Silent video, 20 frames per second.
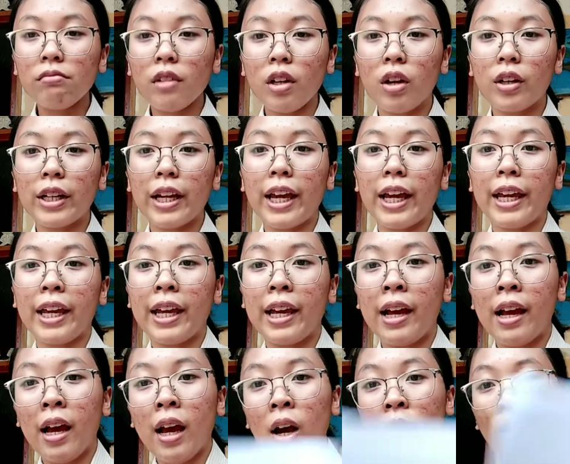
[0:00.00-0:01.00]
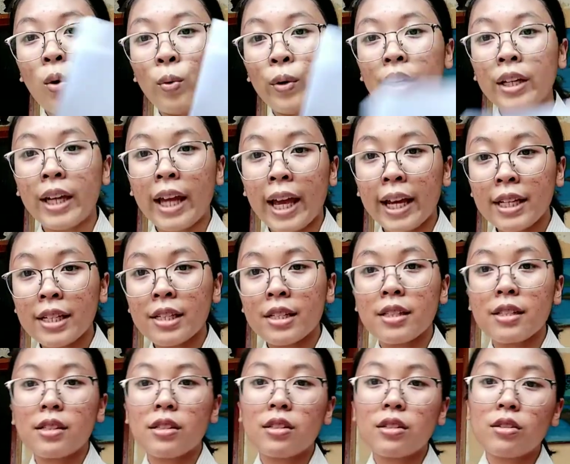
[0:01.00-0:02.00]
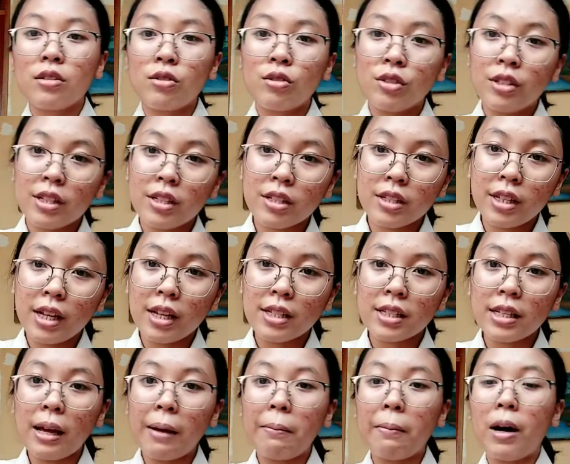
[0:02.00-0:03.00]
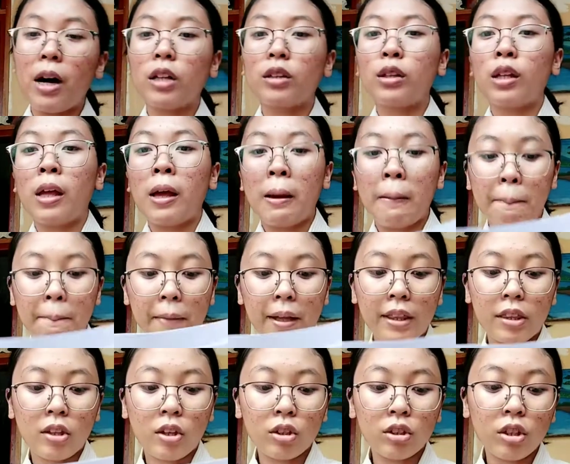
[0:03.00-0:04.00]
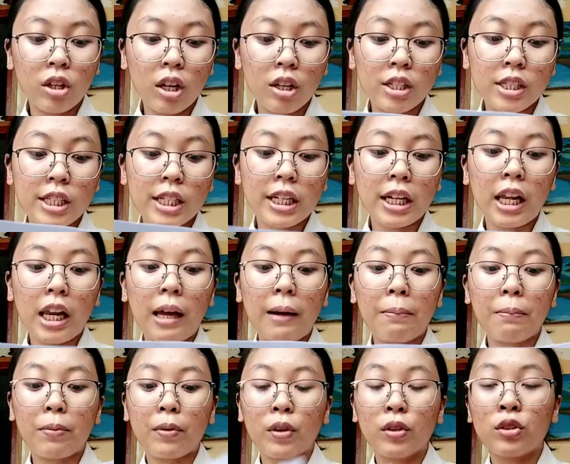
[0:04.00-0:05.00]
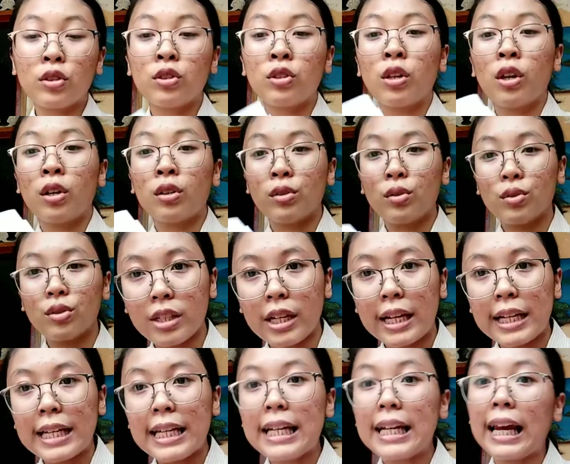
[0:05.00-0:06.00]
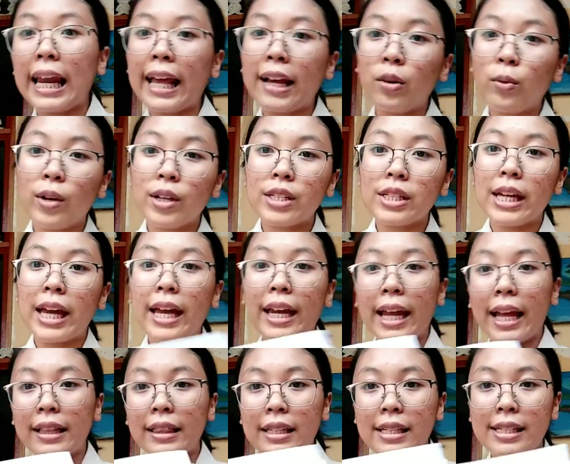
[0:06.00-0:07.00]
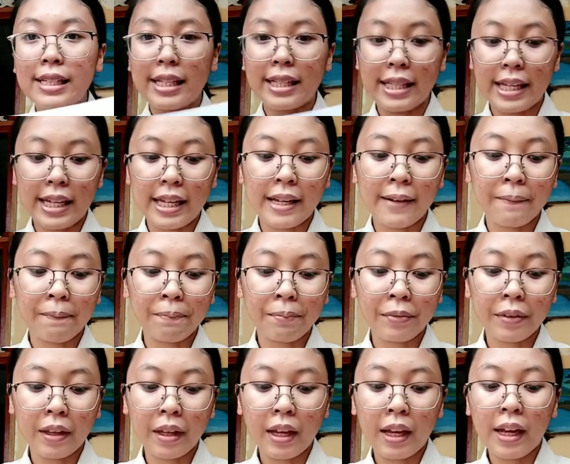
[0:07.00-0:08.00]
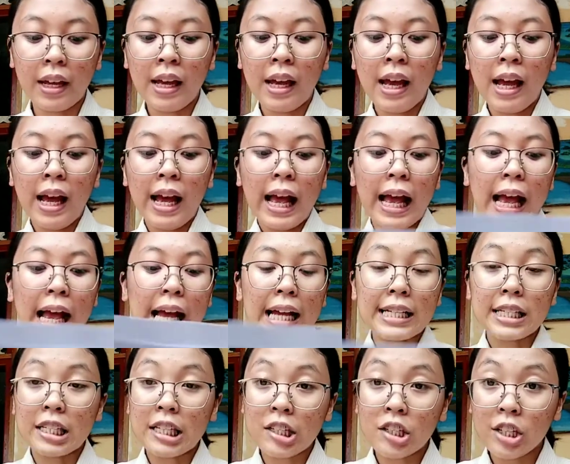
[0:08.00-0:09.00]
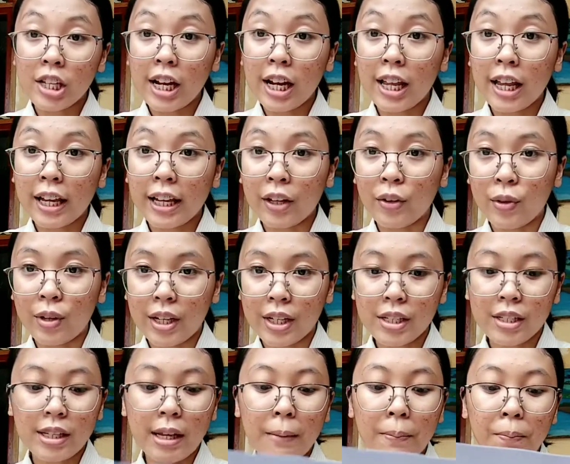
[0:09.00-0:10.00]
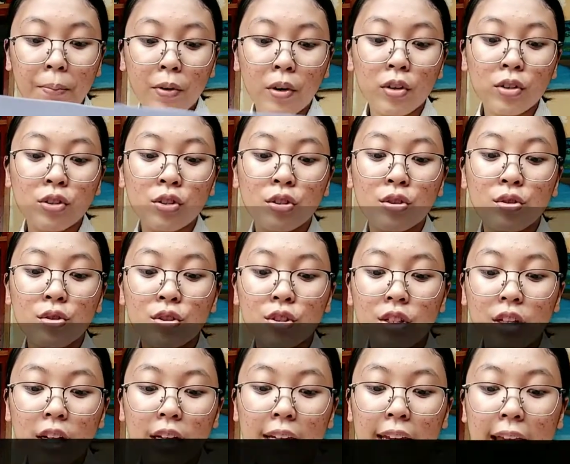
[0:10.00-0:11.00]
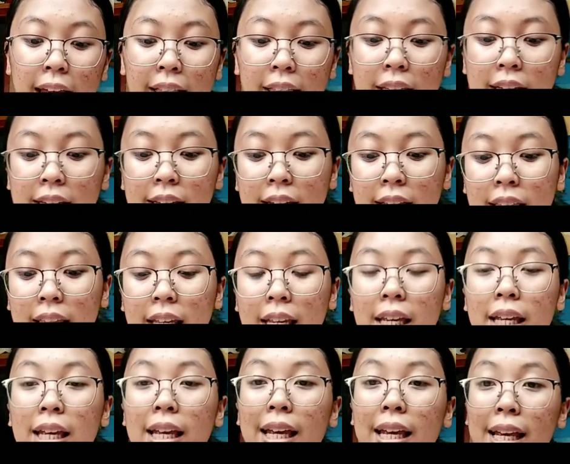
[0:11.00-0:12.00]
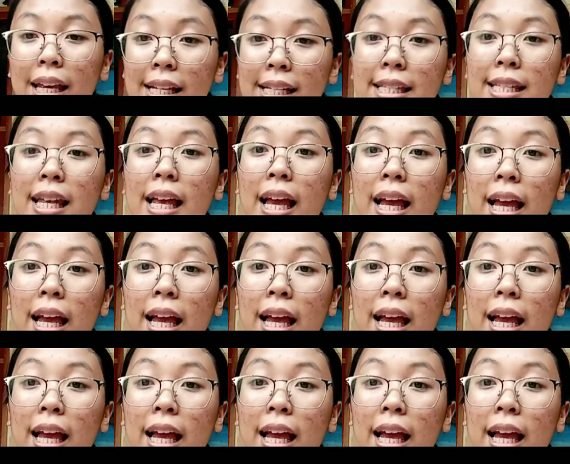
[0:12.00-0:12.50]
Okay, we next to discuss about methodological approach to study language and ethnicity. A sociolinguist approach to study ethnicity is